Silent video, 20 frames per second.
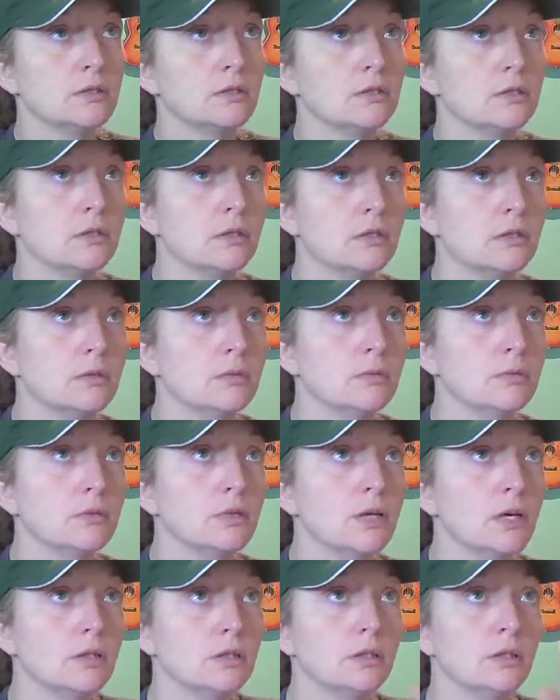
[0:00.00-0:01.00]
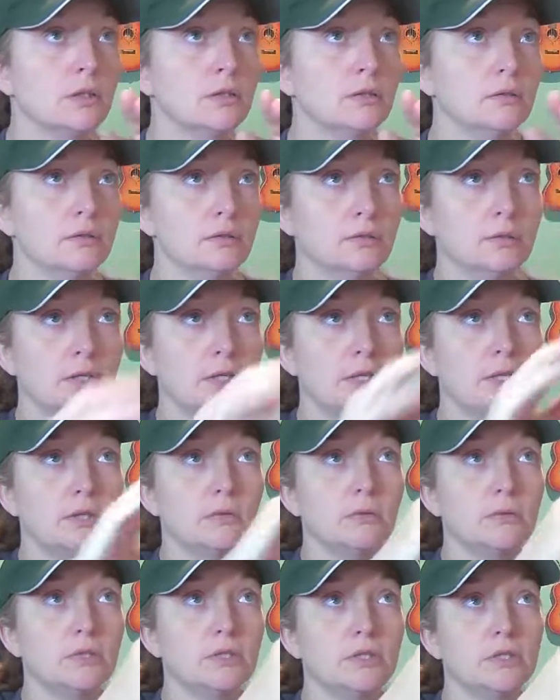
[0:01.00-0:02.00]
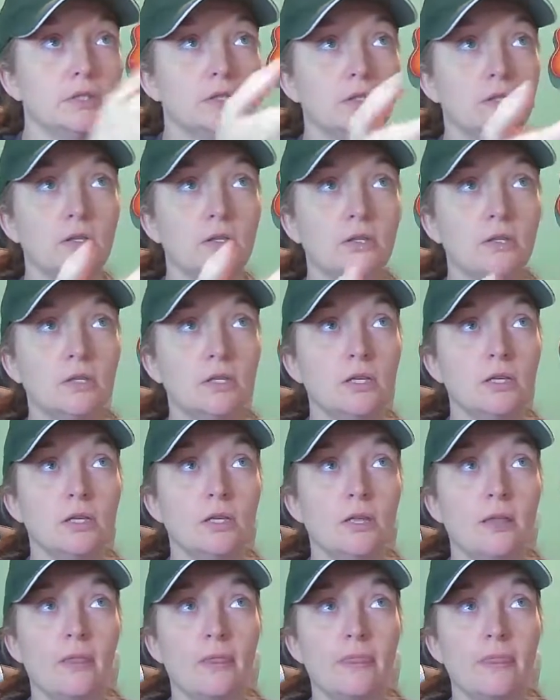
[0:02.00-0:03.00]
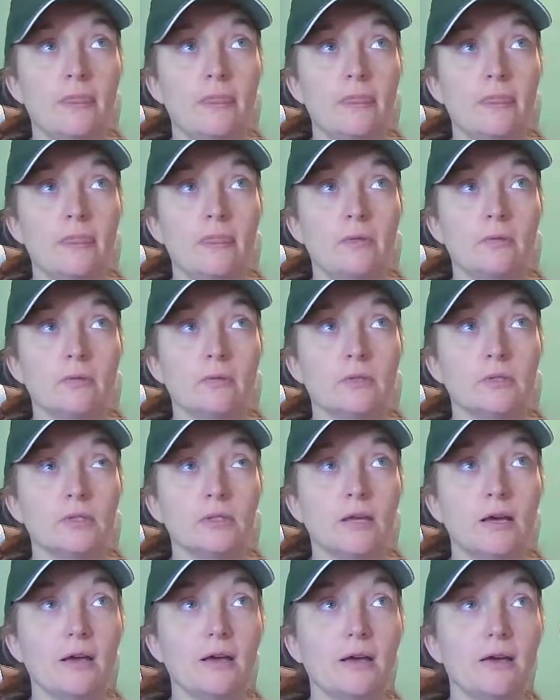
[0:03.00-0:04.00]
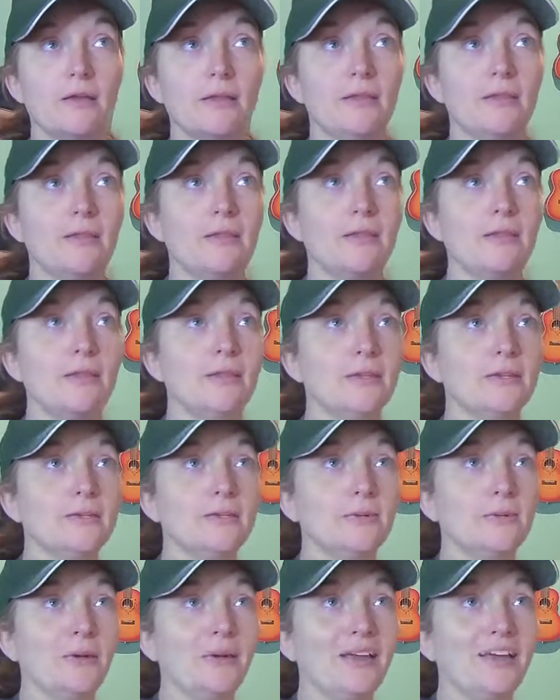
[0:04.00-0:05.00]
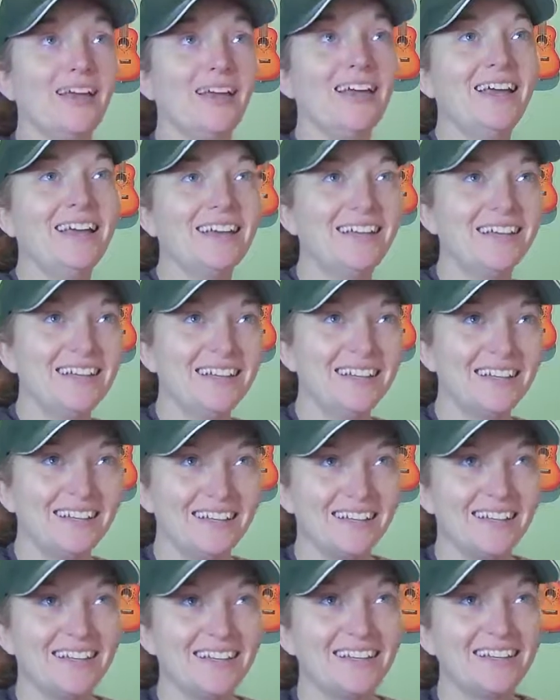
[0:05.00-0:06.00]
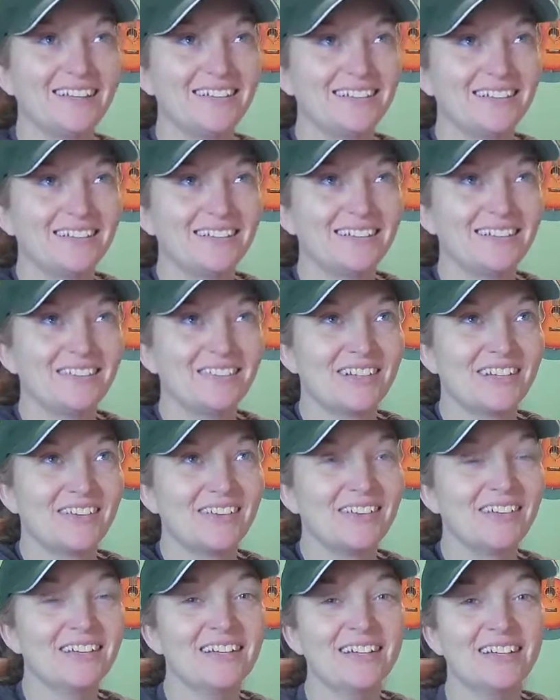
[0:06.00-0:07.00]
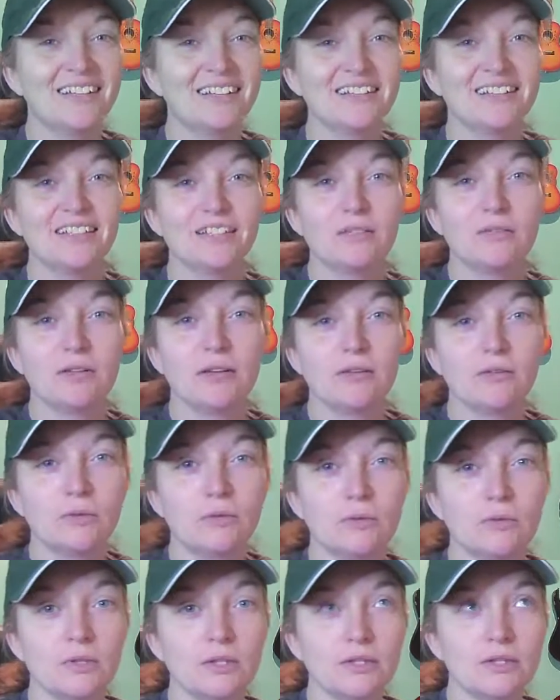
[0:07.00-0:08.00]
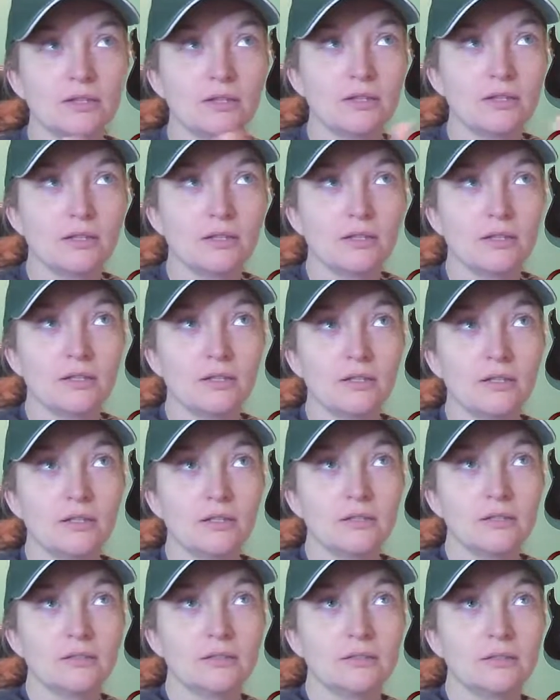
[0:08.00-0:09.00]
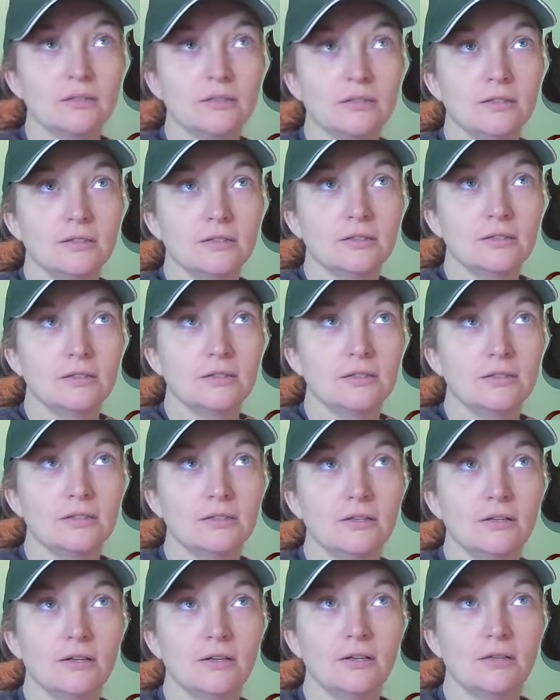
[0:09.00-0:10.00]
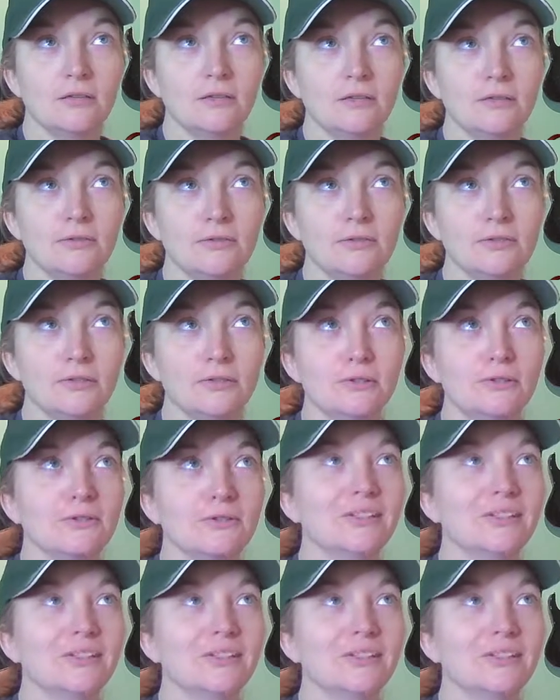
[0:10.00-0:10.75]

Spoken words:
Here, watch this. Where's it at? This way. I don't even know. Like, you would have like this God loves you.